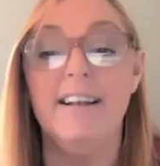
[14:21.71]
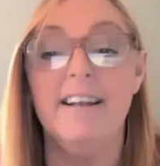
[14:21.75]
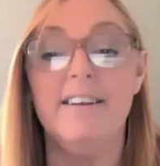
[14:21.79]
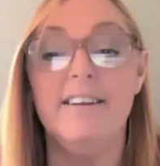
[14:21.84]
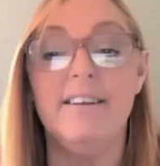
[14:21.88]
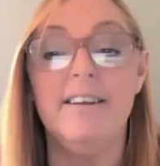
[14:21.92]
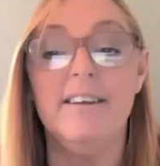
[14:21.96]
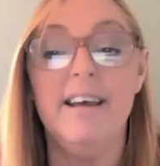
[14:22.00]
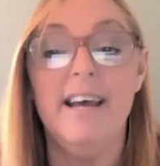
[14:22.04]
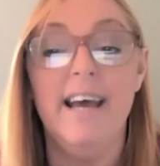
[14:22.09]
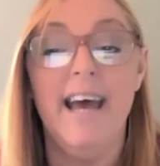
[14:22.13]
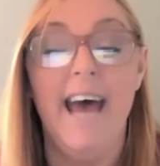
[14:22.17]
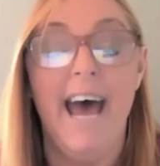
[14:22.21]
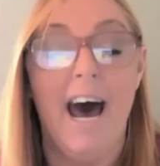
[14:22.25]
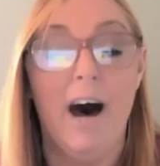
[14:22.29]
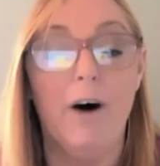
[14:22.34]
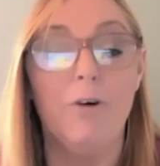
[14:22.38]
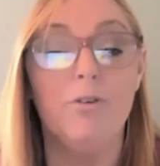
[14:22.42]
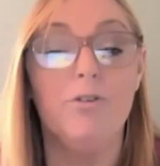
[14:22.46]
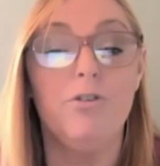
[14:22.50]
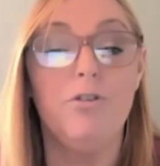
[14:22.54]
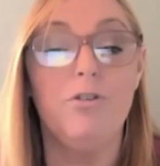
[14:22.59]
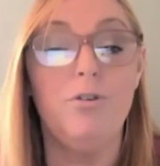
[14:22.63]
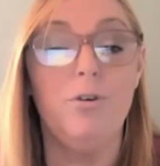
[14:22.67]
and
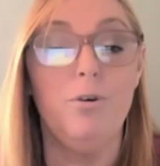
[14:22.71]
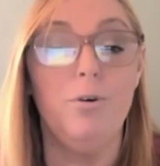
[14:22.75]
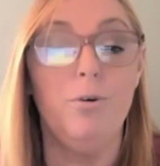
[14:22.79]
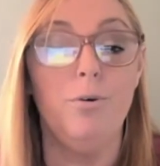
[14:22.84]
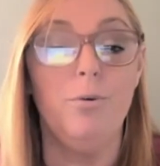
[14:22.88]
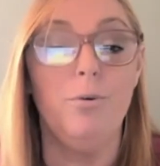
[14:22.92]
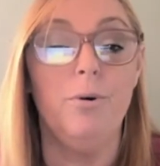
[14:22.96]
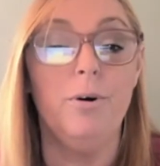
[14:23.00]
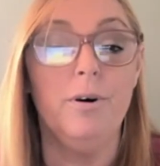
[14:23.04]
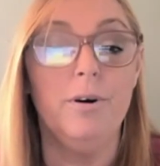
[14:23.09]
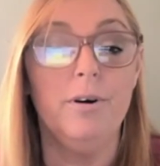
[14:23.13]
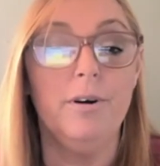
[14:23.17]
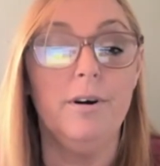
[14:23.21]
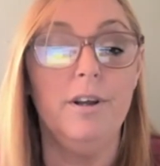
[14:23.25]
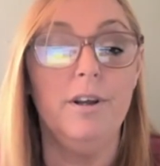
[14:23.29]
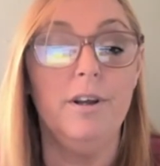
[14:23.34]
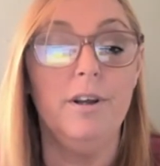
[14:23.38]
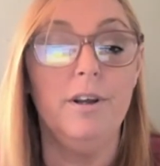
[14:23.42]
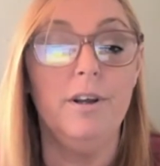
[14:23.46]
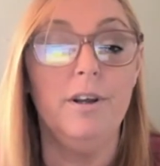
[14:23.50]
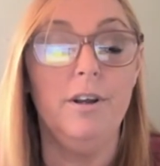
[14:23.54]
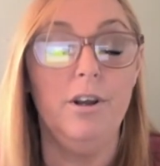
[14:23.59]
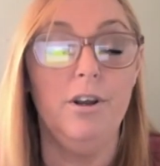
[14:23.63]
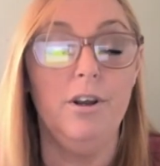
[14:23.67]
how to,
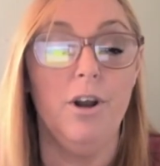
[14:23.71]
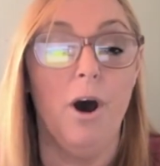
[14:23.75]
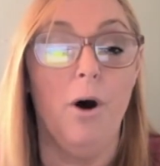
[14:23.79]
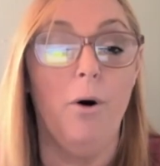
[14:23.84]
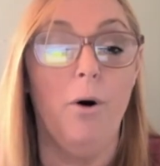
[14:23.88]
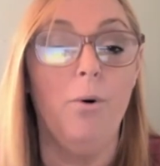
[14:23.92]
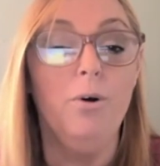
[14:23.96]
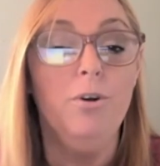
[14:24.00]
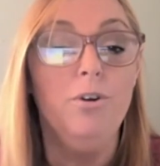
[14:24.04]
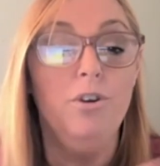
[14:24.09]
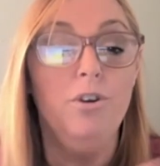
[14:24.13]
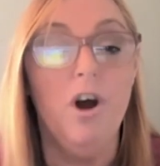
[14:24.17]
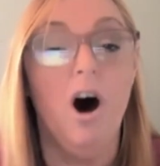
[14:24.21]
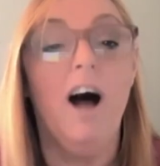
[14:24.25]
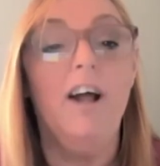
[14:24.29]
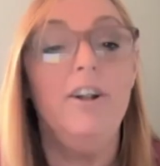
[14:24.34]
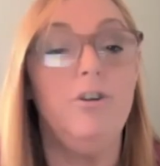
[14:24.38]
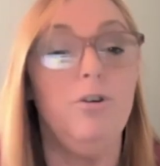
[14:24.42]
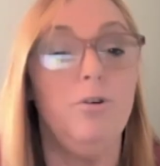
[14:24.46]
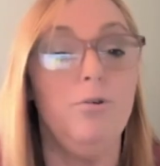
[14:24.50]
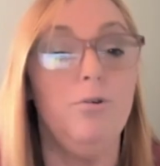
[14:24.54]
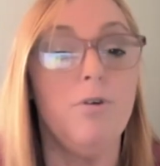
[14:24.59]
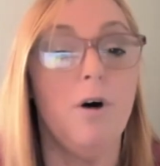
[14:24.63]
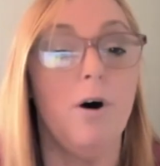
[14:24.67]
you know, not
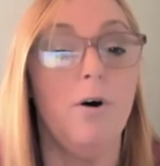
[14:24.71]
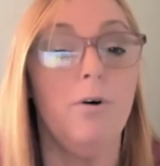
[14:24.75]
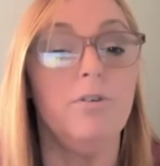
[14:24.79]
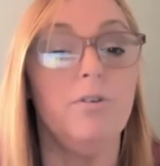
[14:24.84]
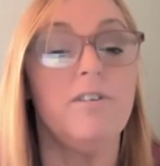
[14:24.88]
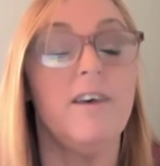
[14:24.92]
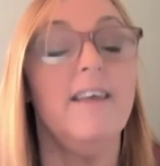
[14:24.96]
do those.